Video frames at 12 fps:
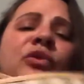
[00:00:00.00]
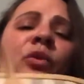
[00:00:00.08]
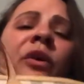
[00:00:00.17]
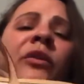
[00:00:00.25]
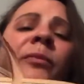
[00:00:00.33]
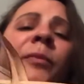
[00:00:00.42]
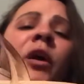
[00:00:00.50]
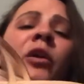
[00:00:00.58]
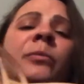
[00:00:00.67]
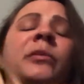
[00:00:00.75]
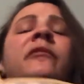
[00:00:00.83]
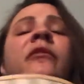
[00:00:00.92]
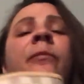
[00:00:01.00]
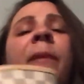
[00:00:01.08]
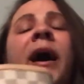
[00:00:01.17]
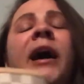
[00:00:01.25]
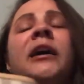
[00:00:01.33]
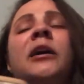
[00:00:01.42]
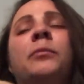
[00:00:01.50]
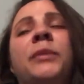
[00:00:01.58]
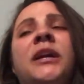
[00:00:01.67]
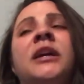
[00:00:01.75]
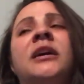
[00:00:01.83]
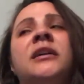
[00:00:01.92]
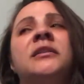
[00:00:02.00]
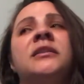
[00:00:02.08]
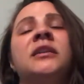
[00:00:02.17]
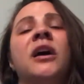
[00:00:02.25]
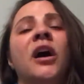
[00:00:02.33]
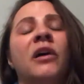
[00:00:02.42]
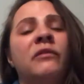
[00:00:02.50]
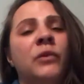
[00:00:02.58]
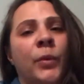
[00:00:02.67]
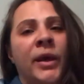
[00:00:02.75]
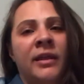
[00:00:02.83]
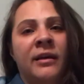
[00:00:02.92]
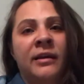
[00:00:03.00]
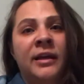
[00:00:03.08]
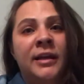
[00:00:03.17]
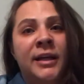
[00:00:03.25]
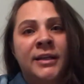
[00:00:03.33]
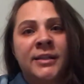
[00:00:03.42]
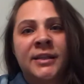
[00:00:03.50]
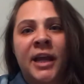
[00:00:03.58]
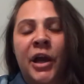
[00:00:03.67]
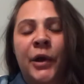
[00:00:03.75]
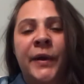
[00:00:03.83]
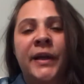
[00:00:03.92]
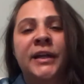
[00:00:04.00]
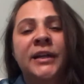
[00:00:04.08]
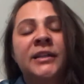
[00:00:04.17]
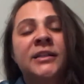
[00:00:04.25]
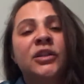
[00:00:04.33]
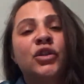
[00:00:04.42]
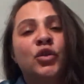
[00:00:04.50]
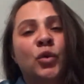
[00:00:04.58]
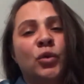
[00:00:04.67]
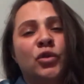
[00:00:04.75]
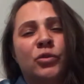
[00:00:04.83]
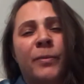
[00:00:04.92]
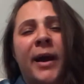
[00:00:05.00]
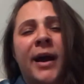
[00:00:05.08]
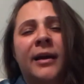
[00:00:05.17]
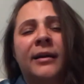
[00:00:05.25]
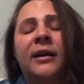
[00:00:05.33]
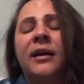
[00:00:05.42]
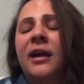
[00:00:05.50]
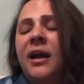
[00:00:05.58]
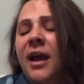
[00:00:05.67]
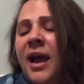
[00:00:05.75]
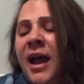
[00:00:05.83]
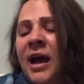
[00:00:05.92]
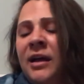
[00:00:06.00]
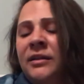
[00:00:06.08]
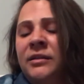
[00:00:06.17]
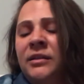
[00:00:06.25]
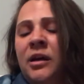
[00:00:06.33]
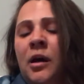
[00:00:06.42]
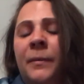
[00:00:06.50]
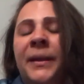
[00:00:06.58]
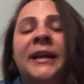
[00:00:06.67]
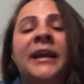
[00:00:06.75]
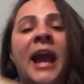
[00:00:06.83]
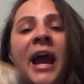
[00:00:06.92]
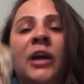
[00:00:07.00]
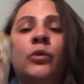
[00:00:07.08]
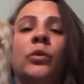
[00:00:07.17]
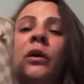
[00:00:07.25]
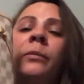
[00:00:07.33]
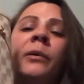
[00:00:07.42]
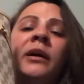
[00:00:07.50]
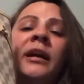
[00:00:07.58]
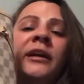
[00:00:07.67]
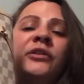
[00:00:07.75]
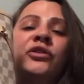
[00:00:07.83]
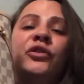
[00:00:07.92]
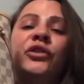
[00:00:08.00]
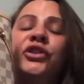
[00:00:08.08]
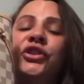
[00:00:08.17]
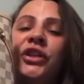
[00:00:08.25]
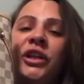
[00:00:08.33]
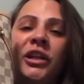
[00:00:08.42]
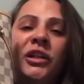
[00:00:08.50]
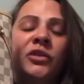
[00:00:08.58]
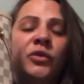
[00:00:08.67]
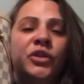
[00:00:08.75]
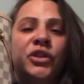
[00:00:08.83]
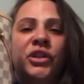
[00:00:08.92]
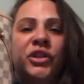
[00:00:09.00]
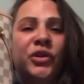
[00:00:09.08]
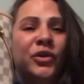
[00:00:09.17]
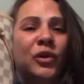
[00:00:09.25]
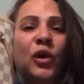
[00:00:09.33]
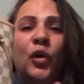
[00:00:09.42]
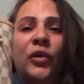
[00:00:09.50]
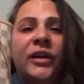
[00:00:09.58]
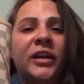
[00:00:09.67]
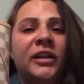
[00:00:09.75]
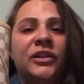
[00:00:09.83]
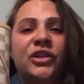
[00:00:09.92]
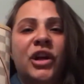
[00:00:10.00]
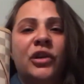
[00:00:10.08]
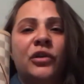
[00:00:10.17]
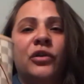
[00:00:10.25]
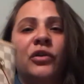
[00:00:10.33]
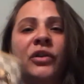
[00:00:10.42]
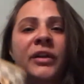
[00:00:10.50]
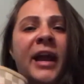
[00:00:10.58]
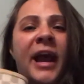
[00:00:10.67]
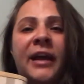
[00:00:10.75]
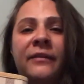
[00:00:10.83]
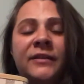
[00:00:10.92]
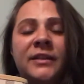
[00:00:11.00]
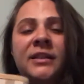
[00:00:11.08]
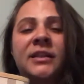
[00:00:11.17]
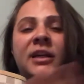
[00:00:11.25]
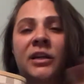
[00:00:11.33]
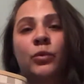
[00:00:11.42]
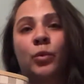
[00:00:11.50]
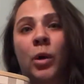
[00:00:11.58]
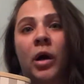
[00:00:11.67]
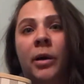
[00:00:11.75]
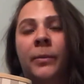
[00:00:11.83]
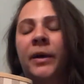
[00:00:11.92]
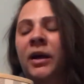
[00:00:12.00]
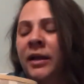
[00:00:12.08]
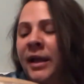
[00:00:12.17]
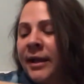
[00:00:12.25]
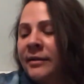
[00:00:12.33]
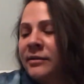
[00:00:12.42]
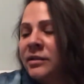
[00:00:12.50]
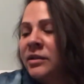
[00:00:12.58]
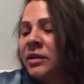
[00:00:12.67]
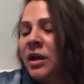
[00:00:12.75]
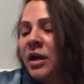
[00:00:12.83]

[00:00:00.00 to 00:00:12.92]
or on the bottom of the bag, because of the way that it is carried. It is a shoulder bag, and it can rub against your jeans or just your clothing in general. The canvas can rub against